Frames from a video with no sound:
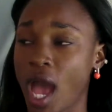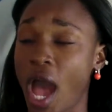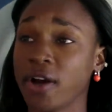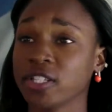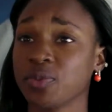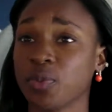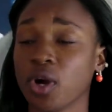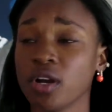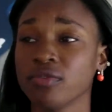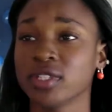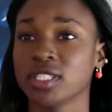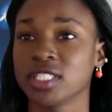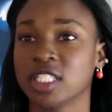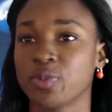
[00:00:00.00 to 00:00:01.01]
I was more of
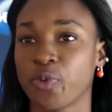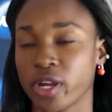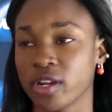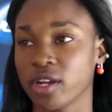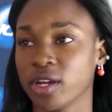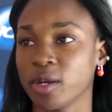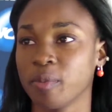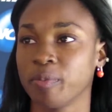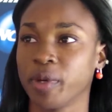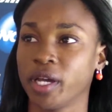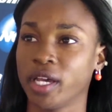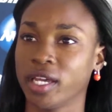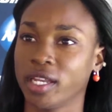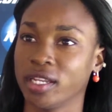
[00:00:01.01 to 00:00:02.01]
a sprinter,
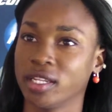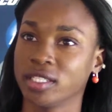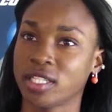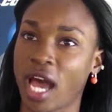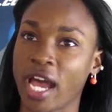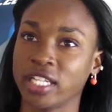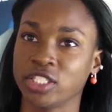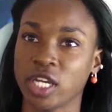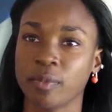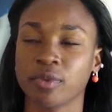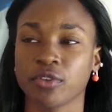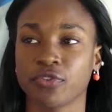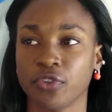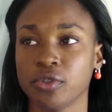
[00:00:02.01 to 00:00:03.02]
but I
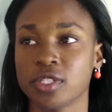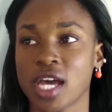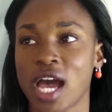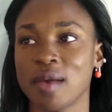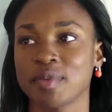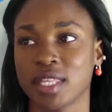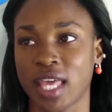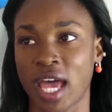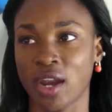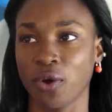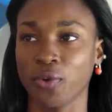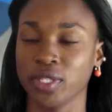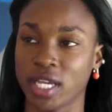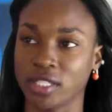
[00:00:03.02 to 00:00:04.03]
jumped a few times, and that
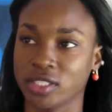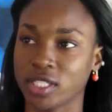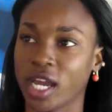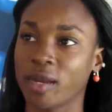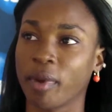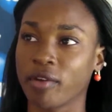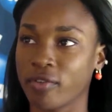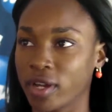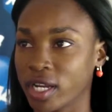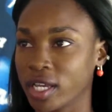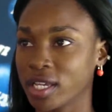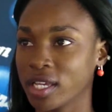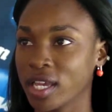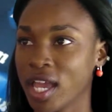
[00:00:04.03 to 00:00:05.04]
always outshined my
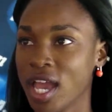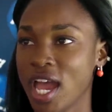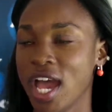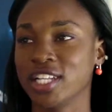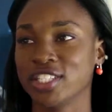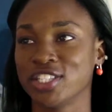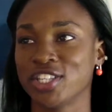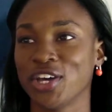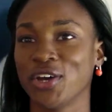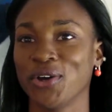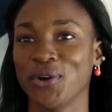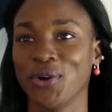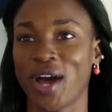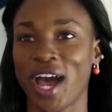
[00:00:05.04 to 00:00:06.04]
running. I see. And
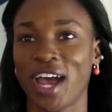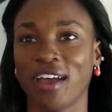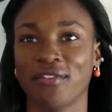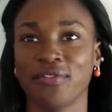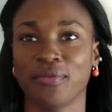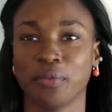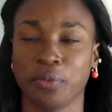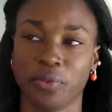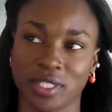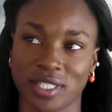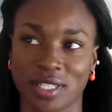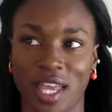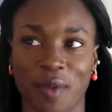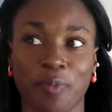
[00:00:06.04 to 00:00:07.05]
so I, I
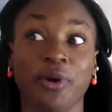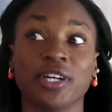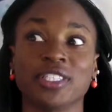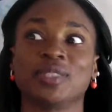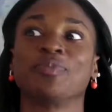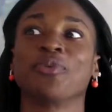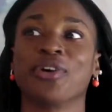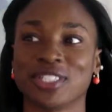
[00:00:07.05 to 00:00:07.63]
was like pushed more